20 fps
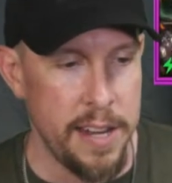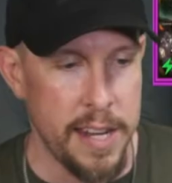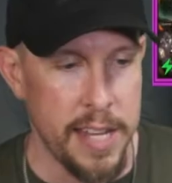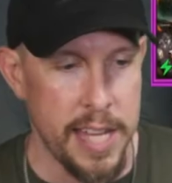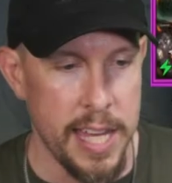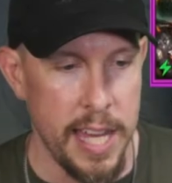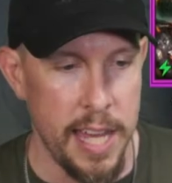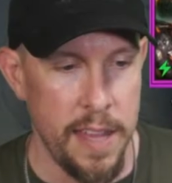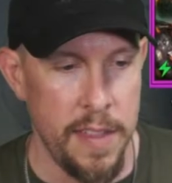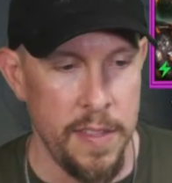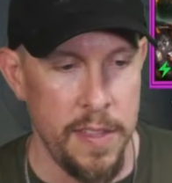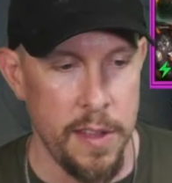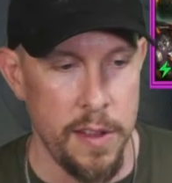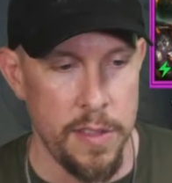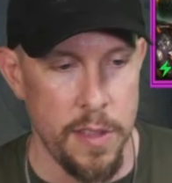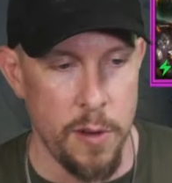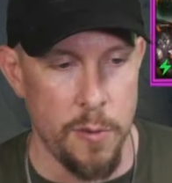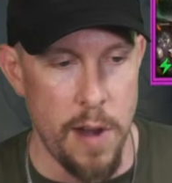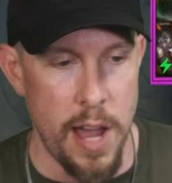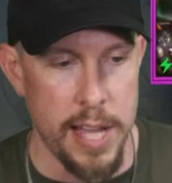And again, they're,
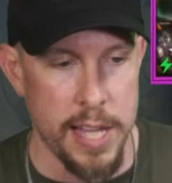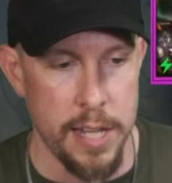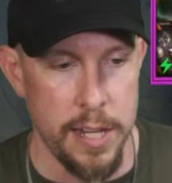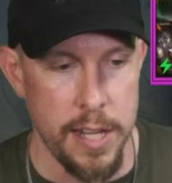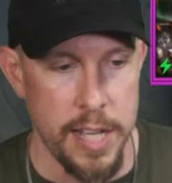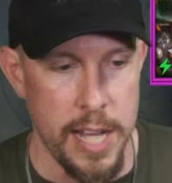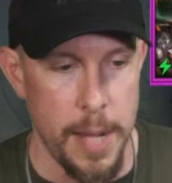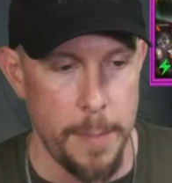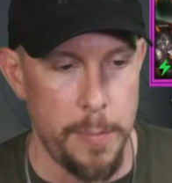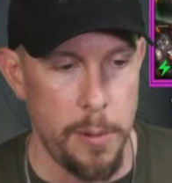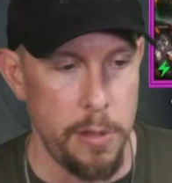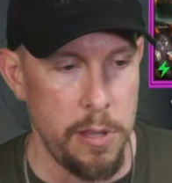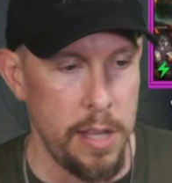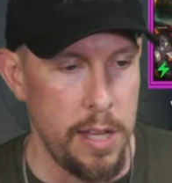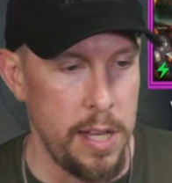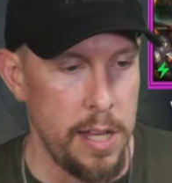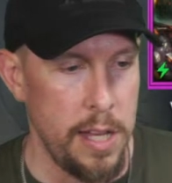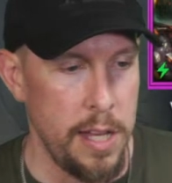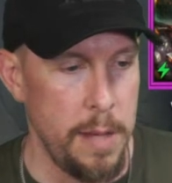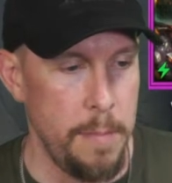they're rocking a couple
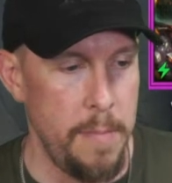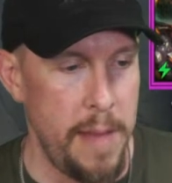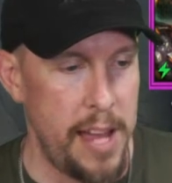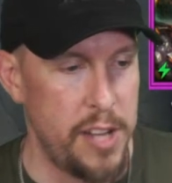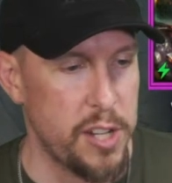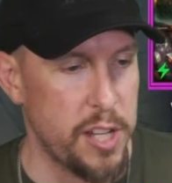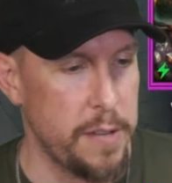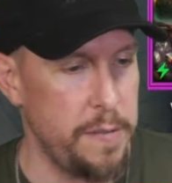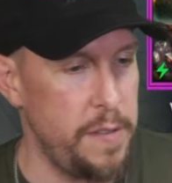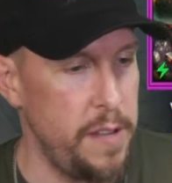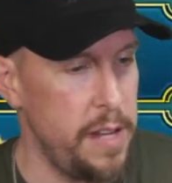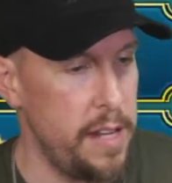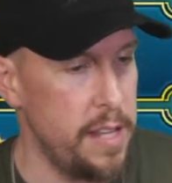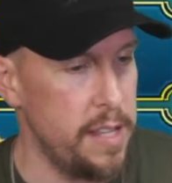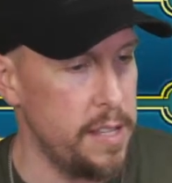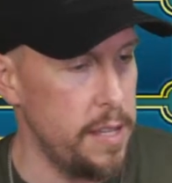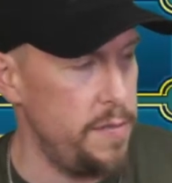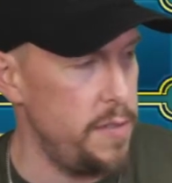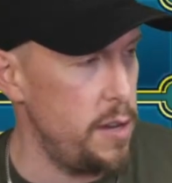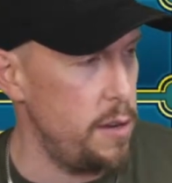uh, magic
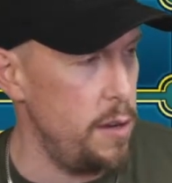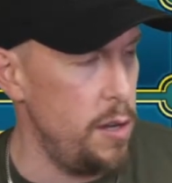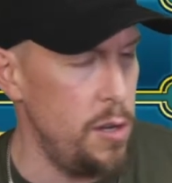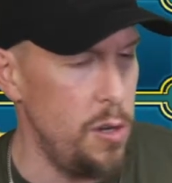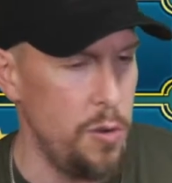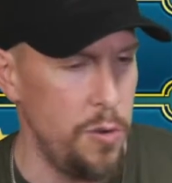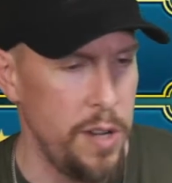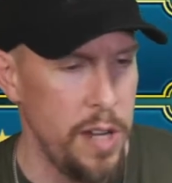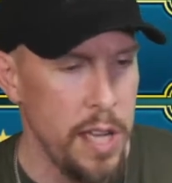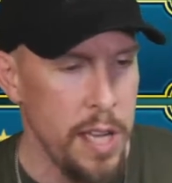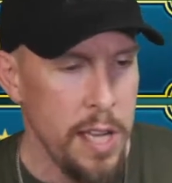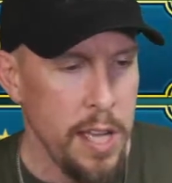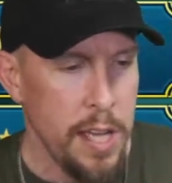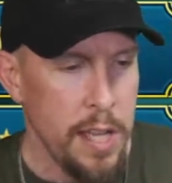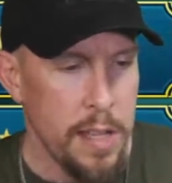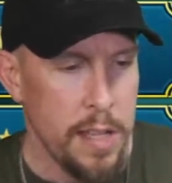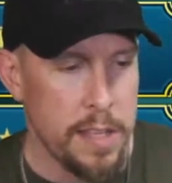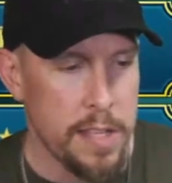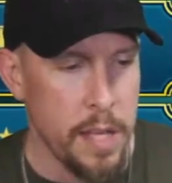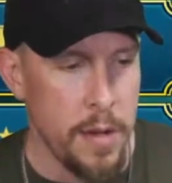affinities of their own.
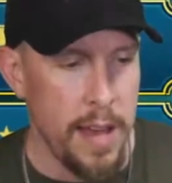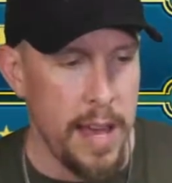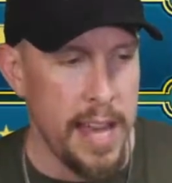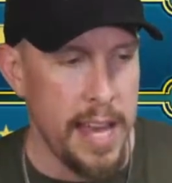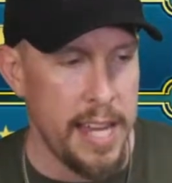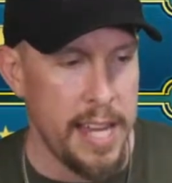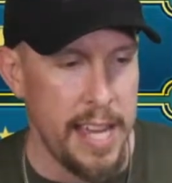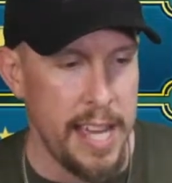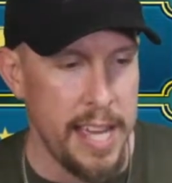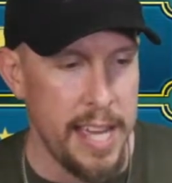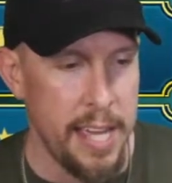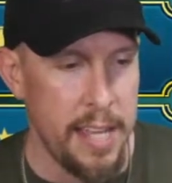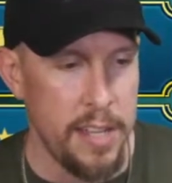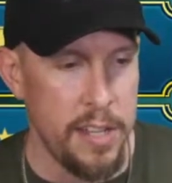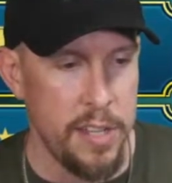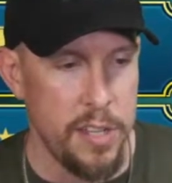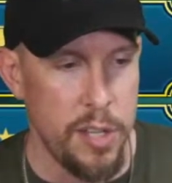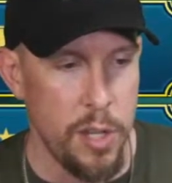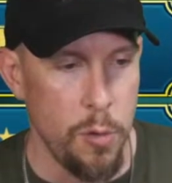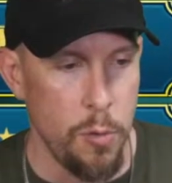Let's go ahead
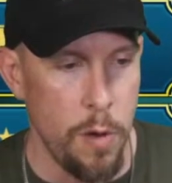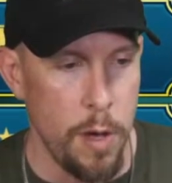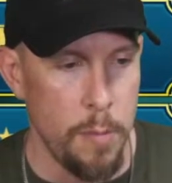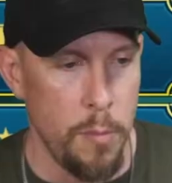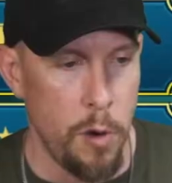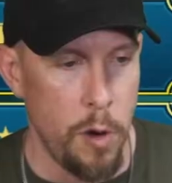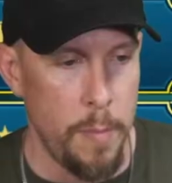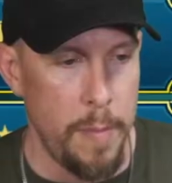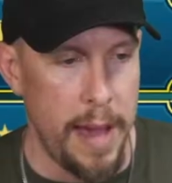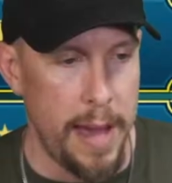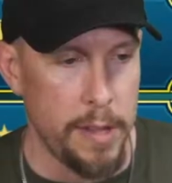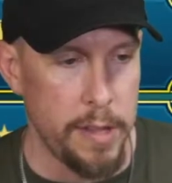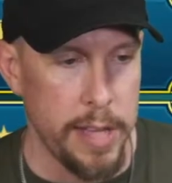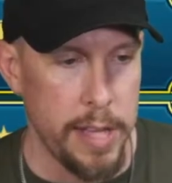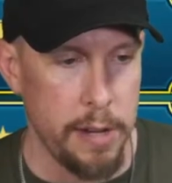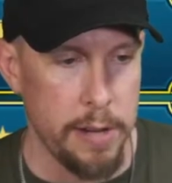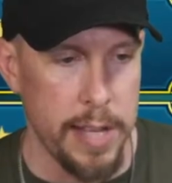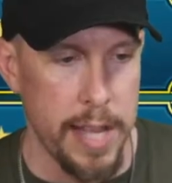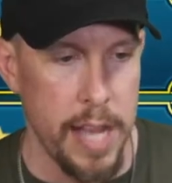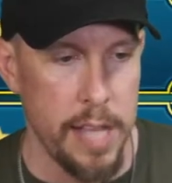and do one more battle
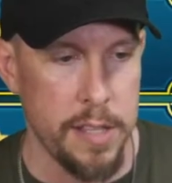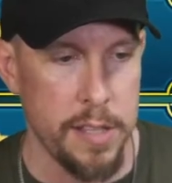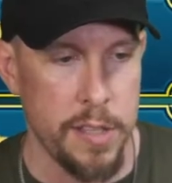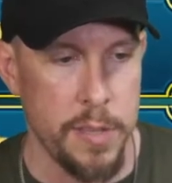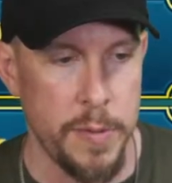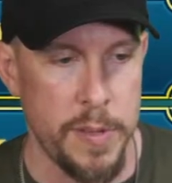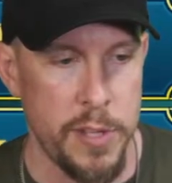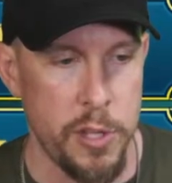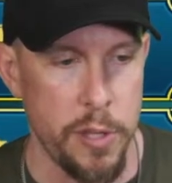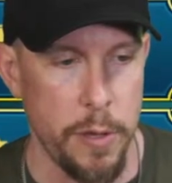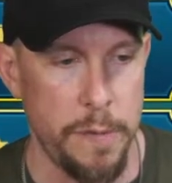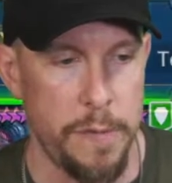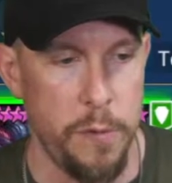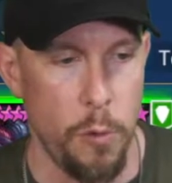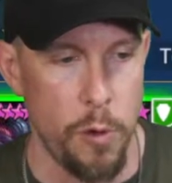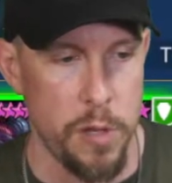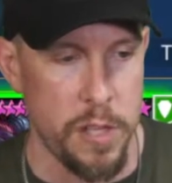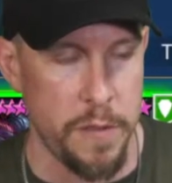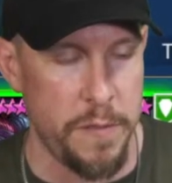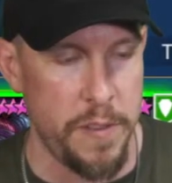here, guys. Let's choose a
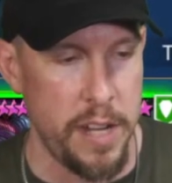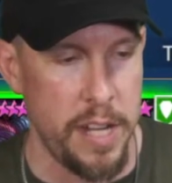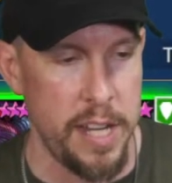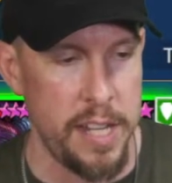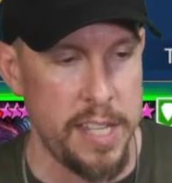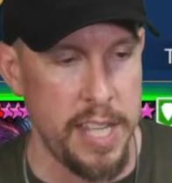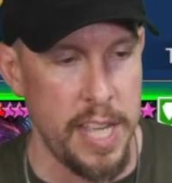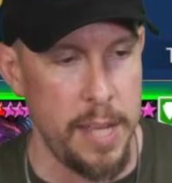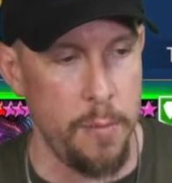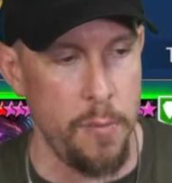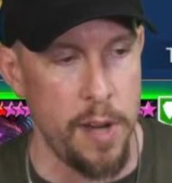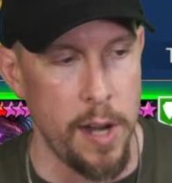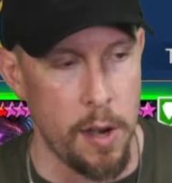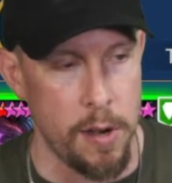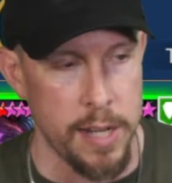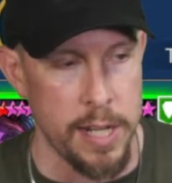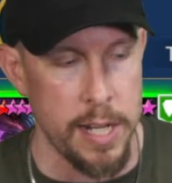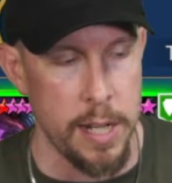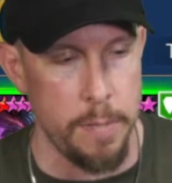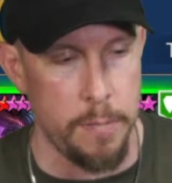force affinity team. We are
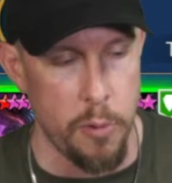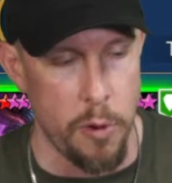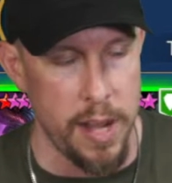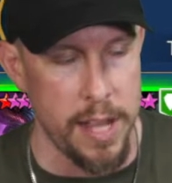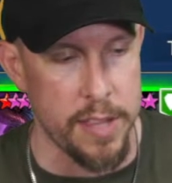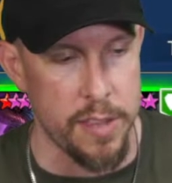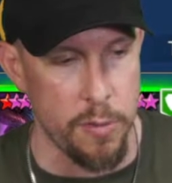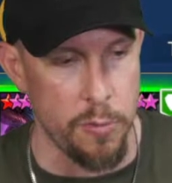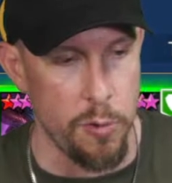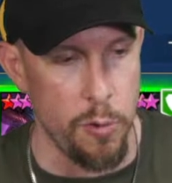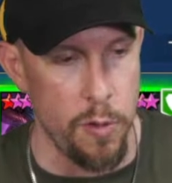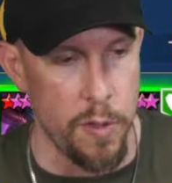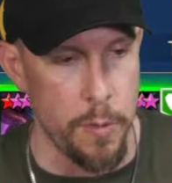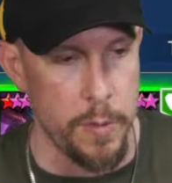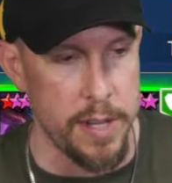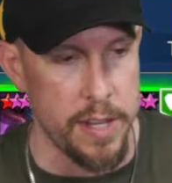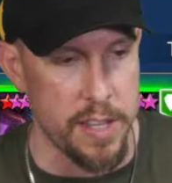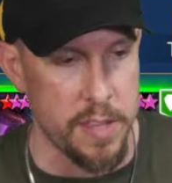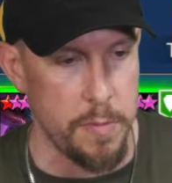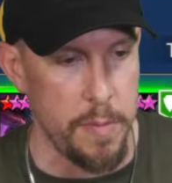going to break the rule that
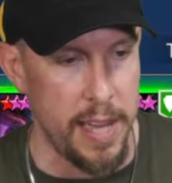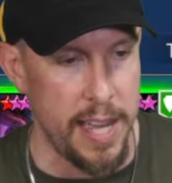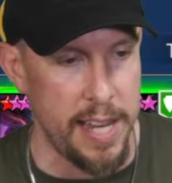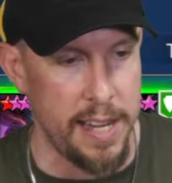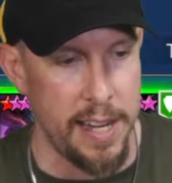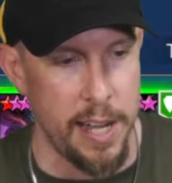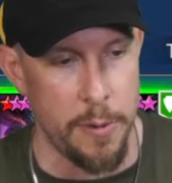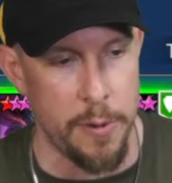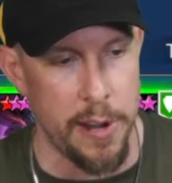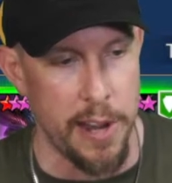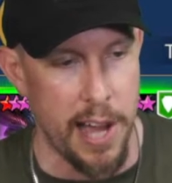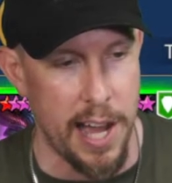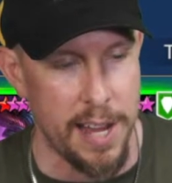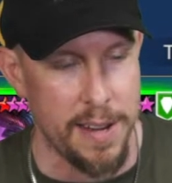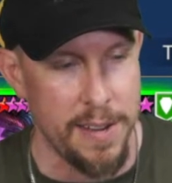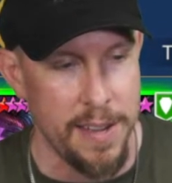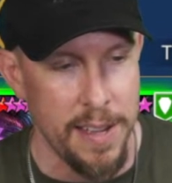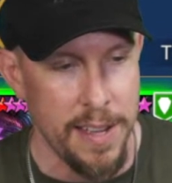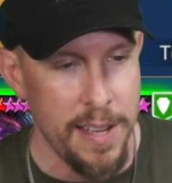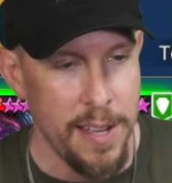we just made. No, we're
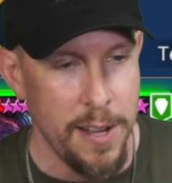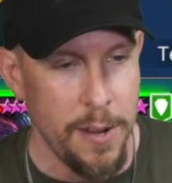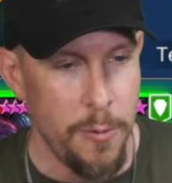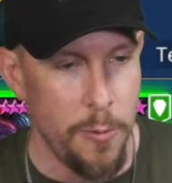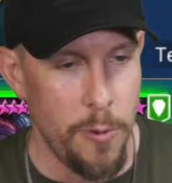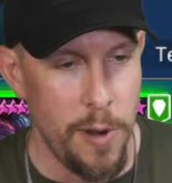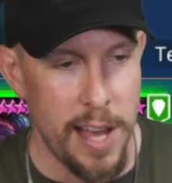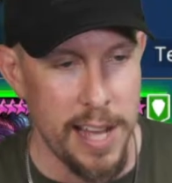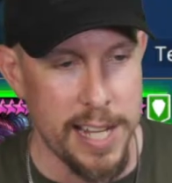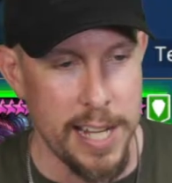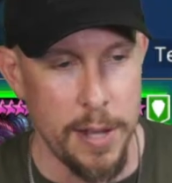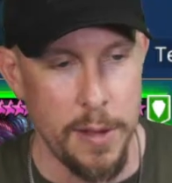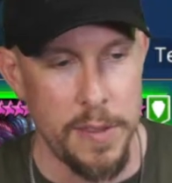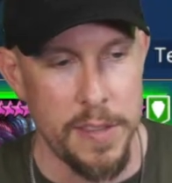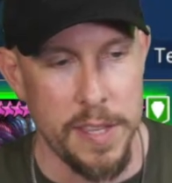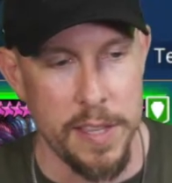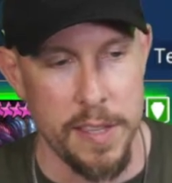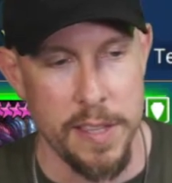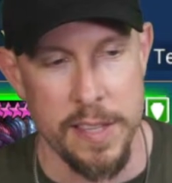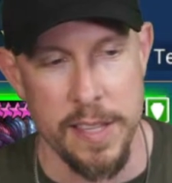not. We're not going to.
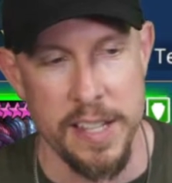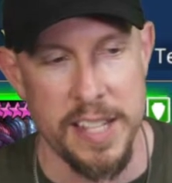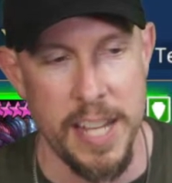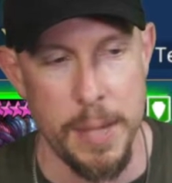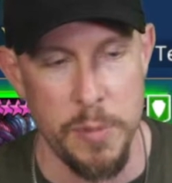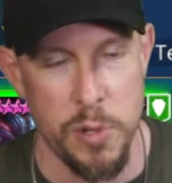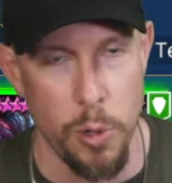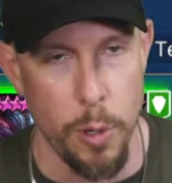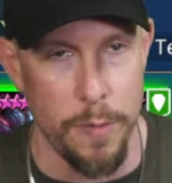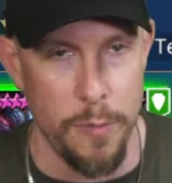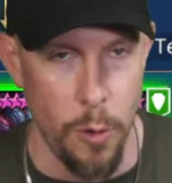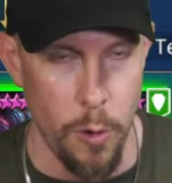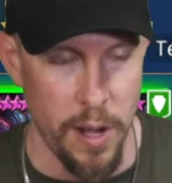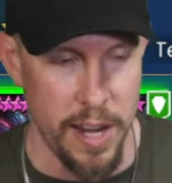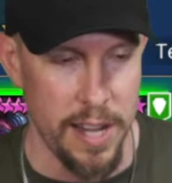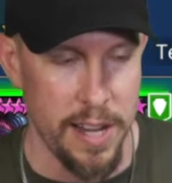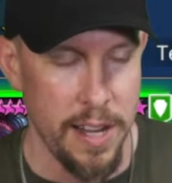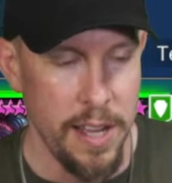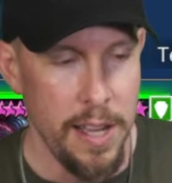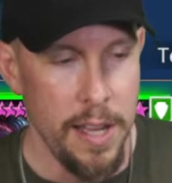See, this is a team to
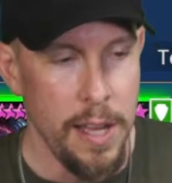avoid.